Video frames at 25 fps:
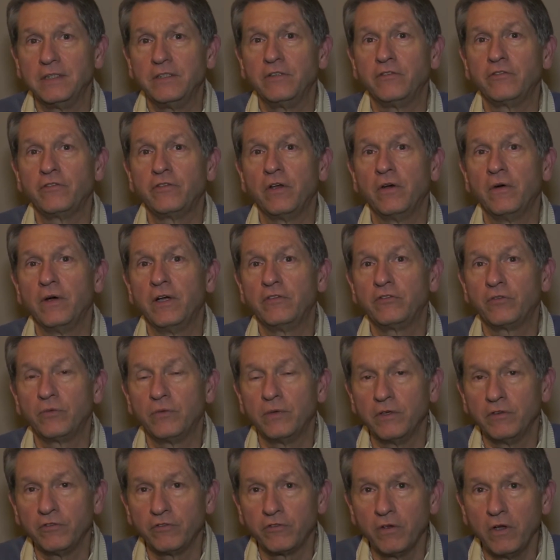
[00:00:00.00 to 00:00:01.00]
So as a
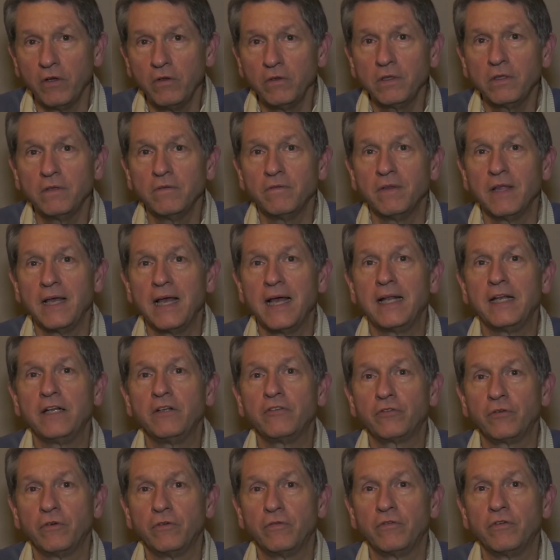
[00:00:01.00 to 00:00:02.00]
result of that,
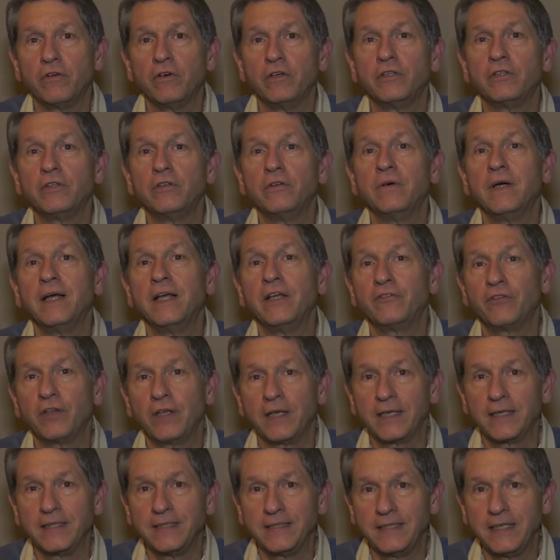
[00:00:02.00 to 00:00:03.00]
it's referred to as a
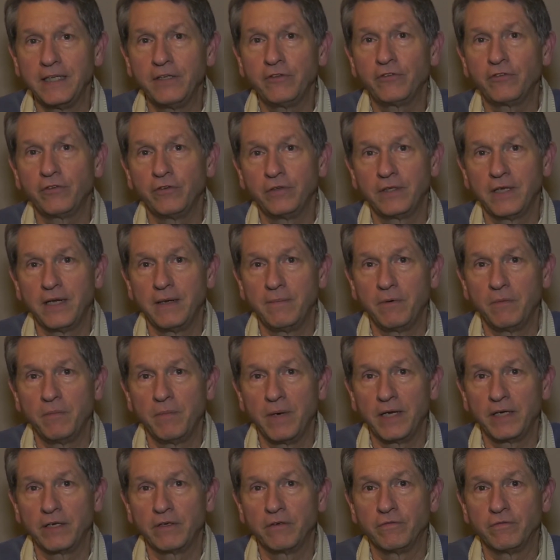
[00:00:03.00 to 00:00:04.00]
condenser type of
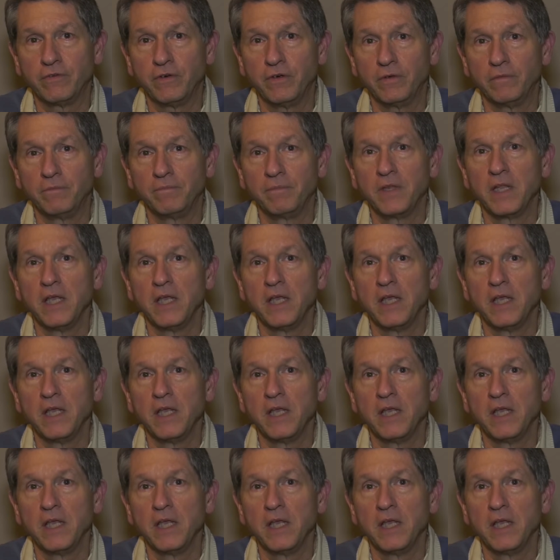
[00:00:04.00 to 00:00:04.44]
microphone.